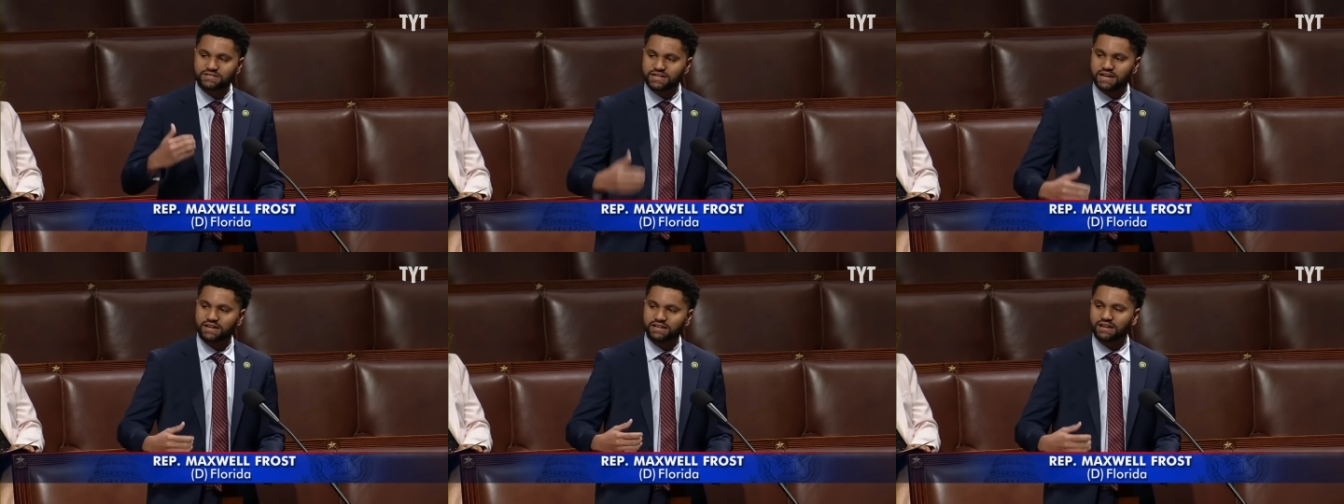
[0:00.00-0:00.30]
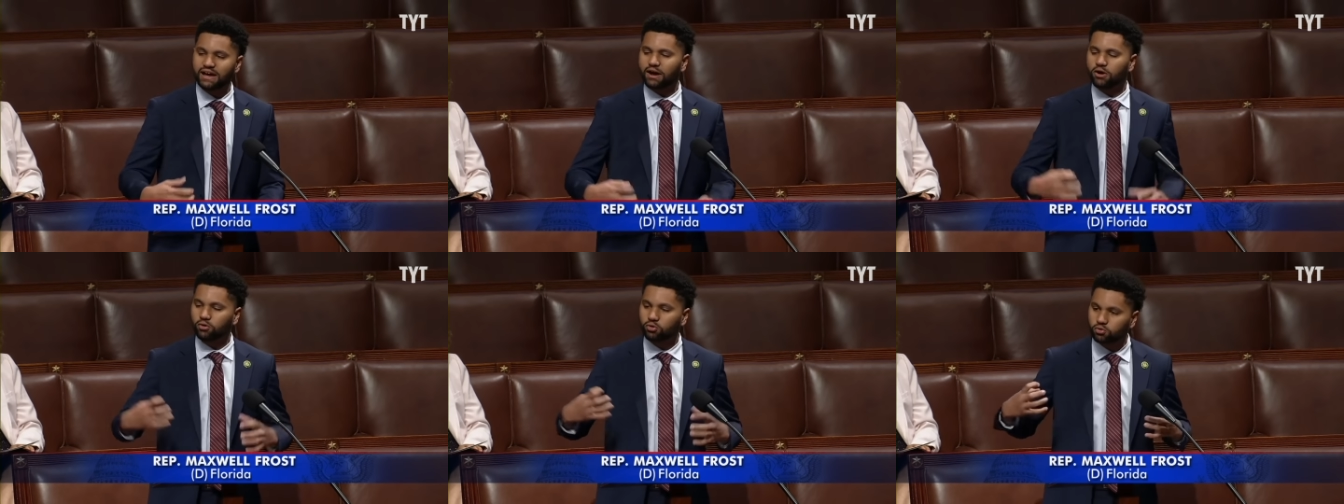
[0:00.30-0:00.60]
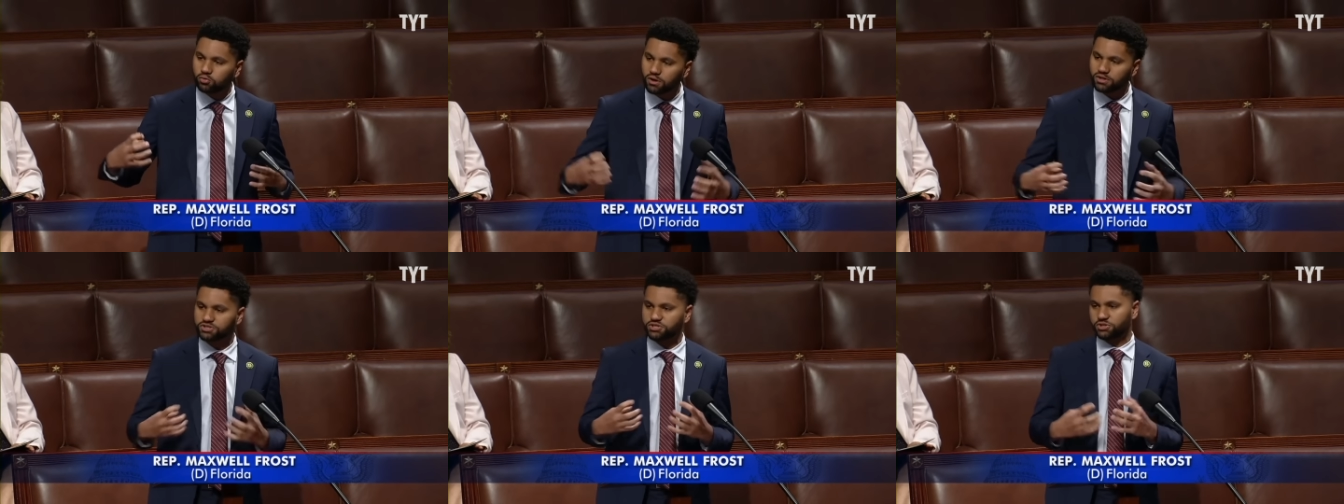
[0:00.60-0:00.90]
to take
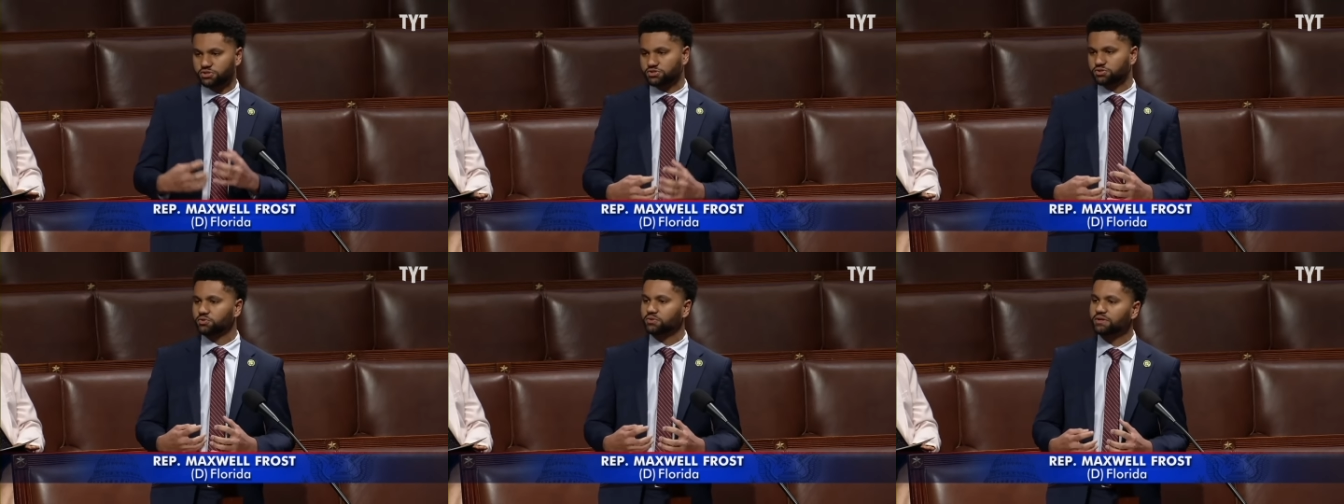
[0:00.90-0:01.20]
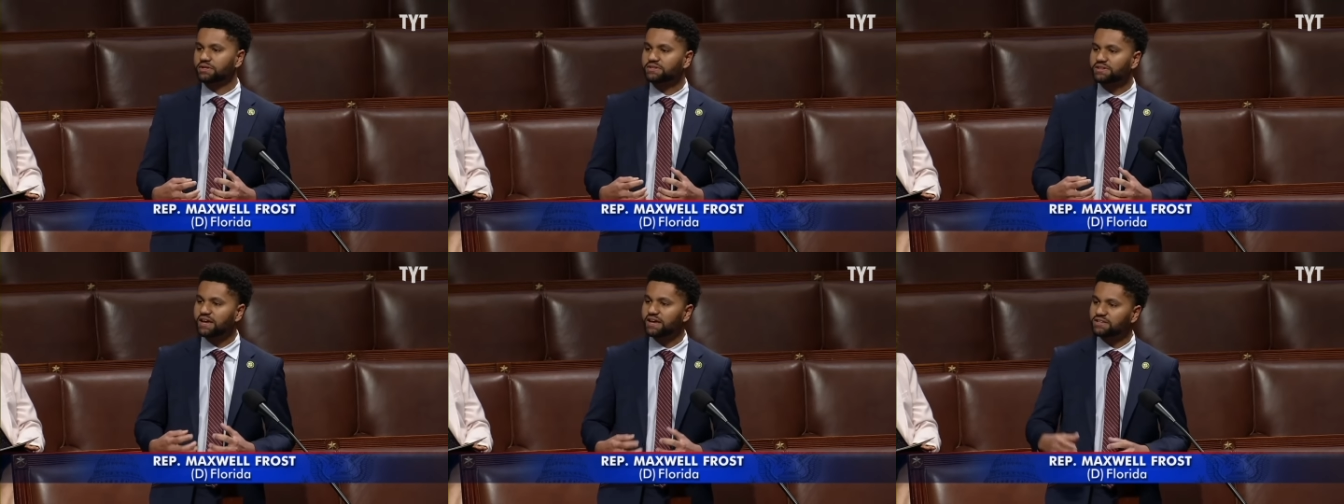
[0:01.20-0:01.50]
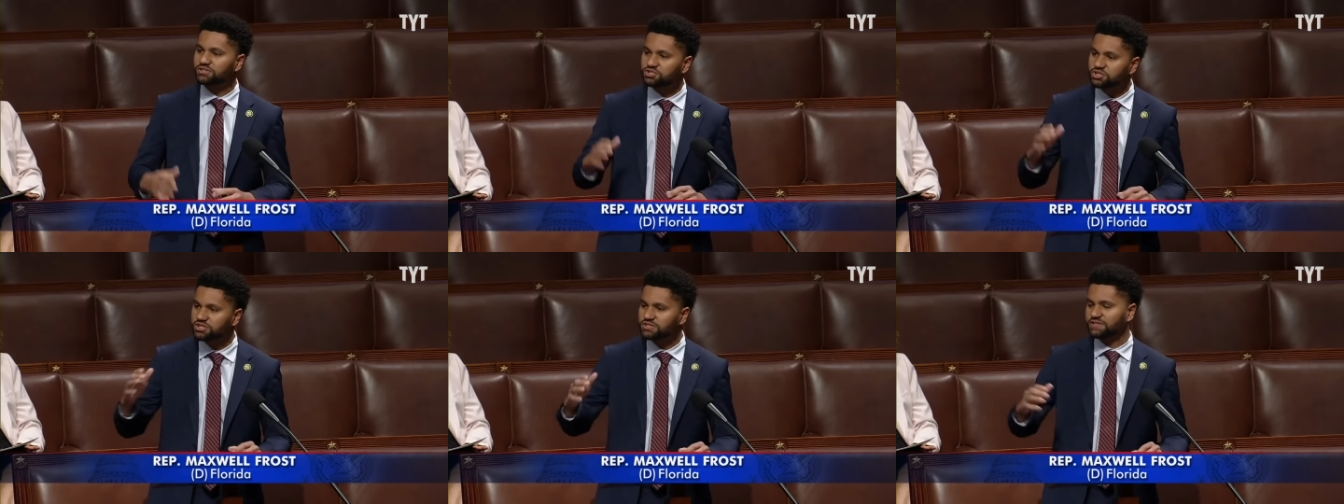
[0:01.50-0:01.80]
out crushing student
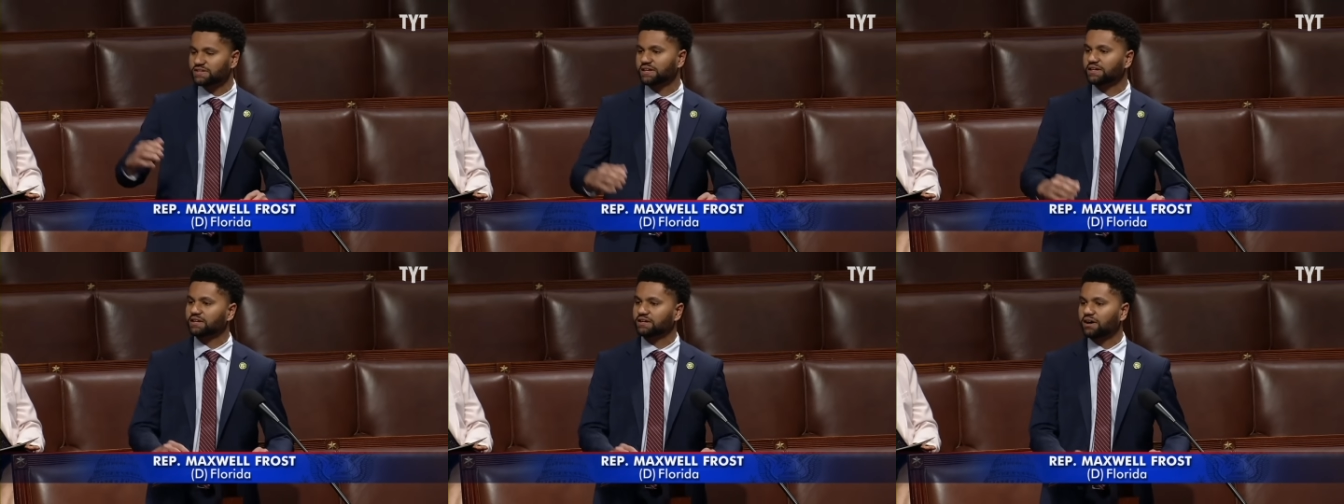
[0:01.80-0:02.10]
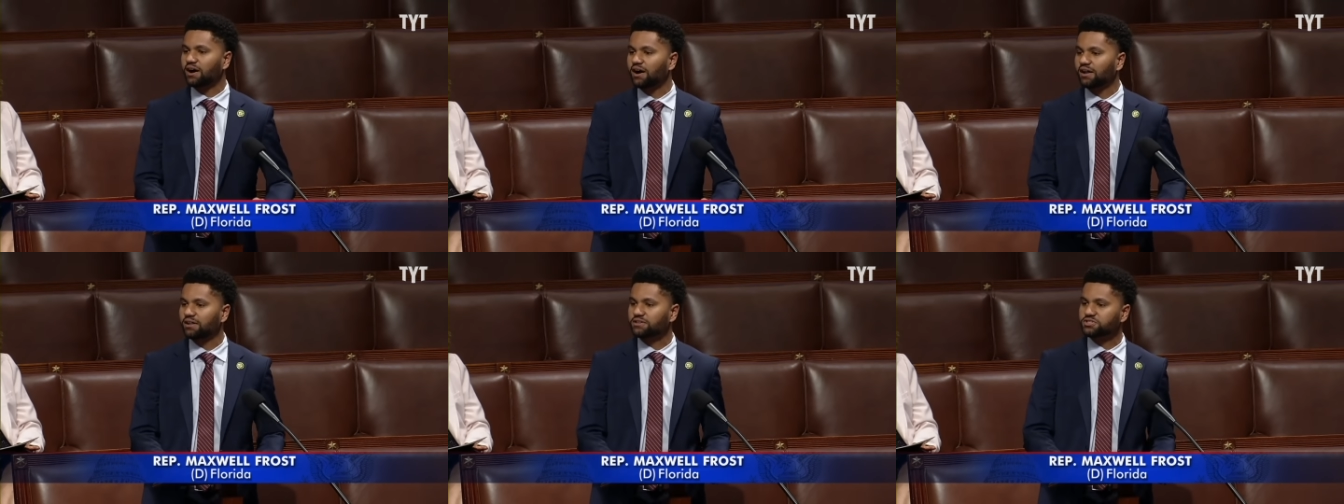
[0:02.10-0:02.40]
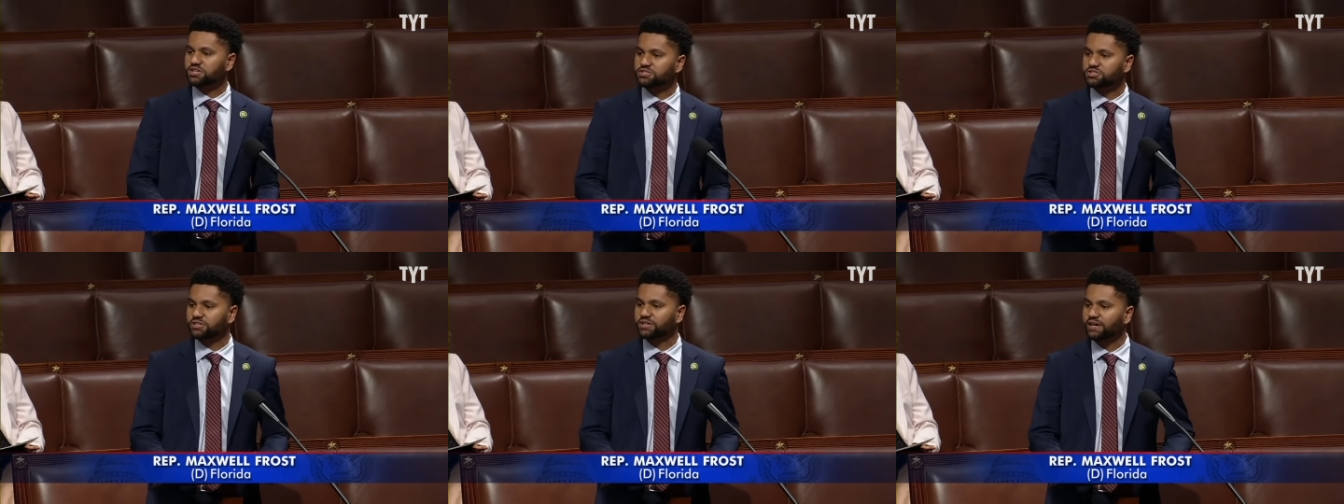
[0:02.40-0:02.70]
debt just to get a
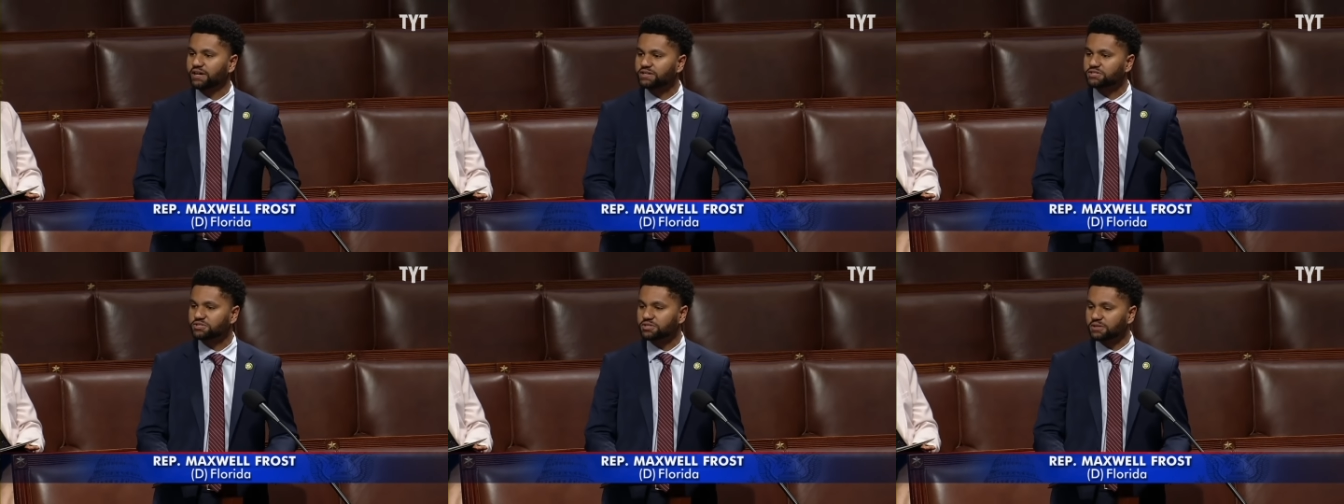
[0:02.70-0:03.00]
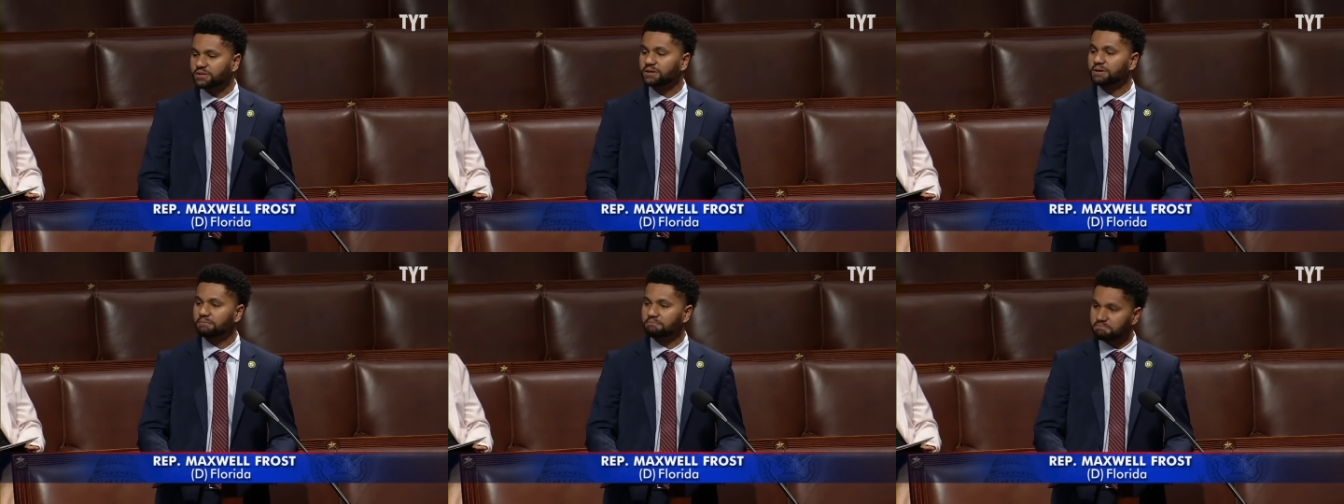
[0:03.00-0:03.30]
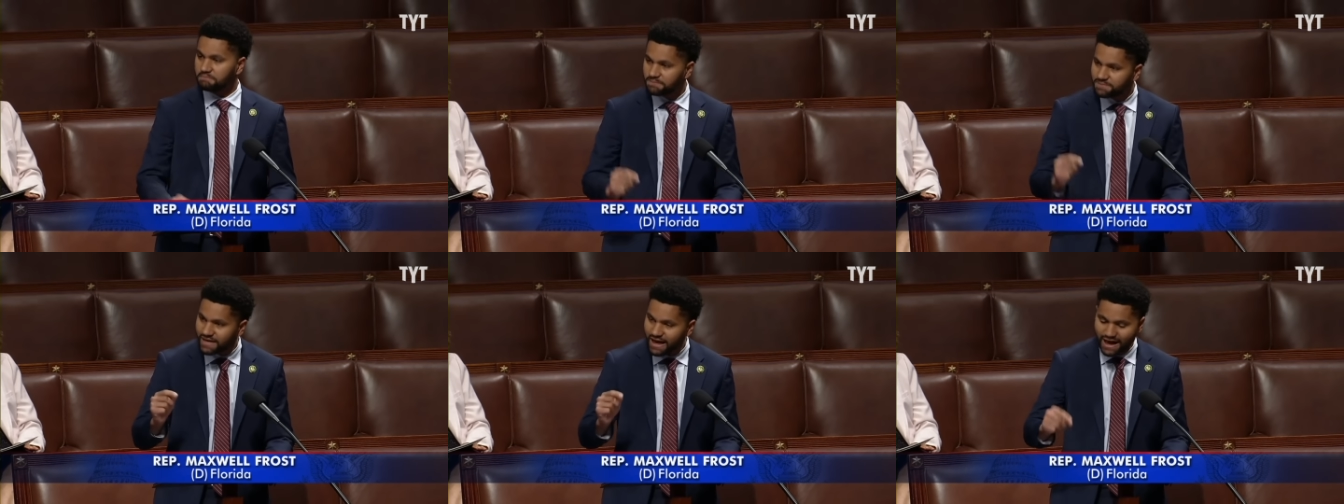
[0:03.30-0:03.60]
college education,
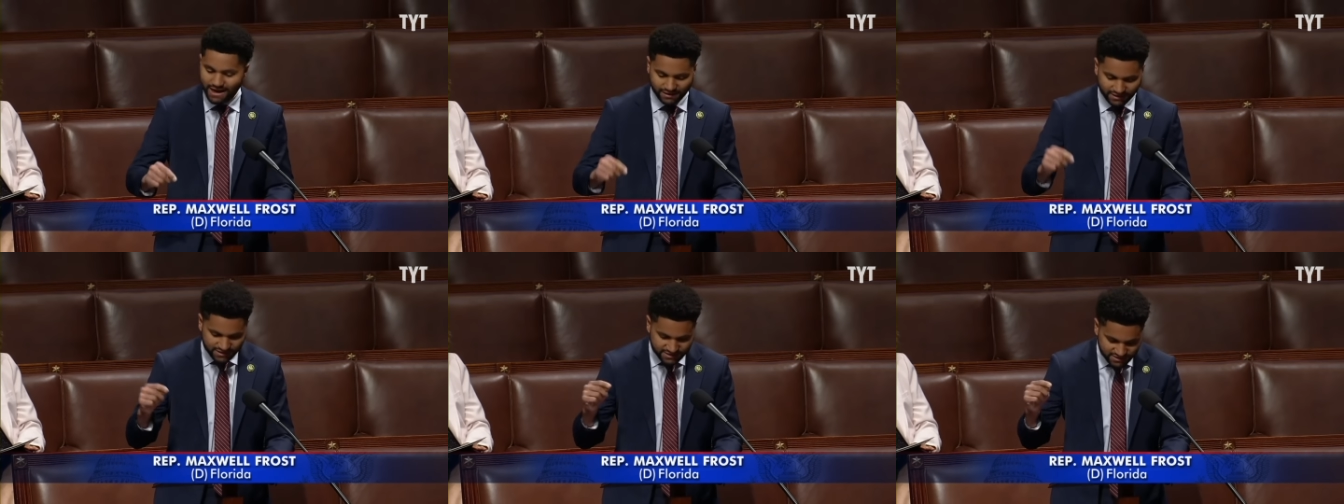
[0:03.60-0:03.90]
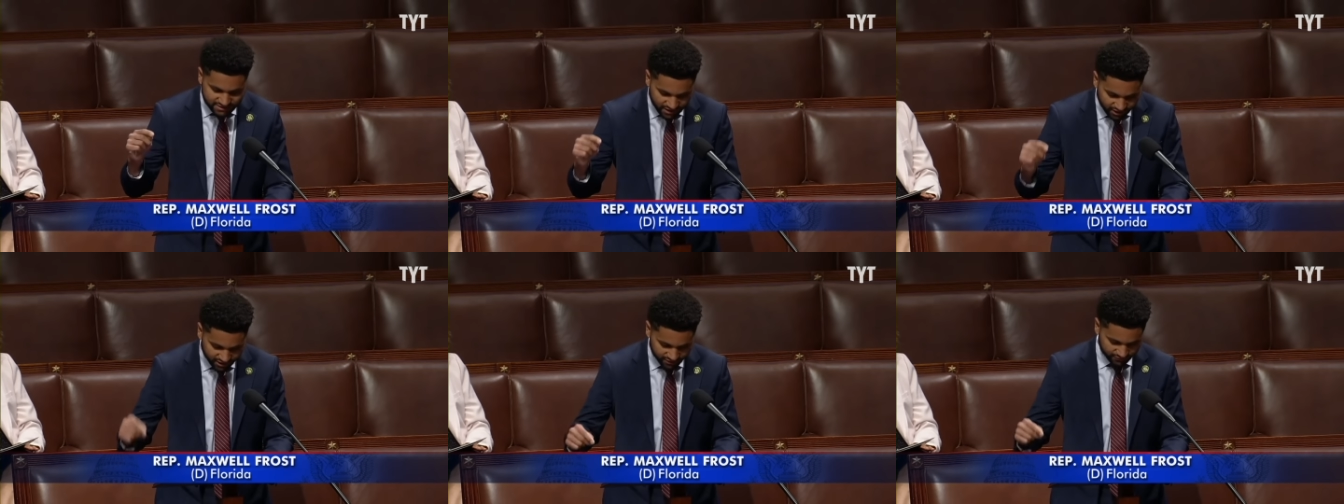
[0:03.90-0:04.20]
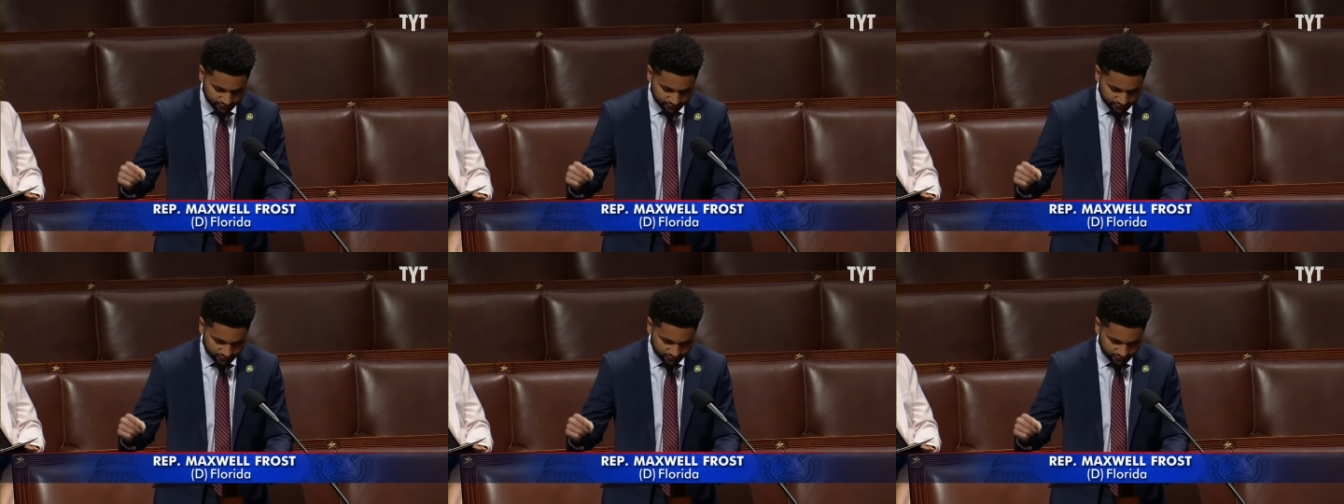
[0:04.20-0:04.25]
that is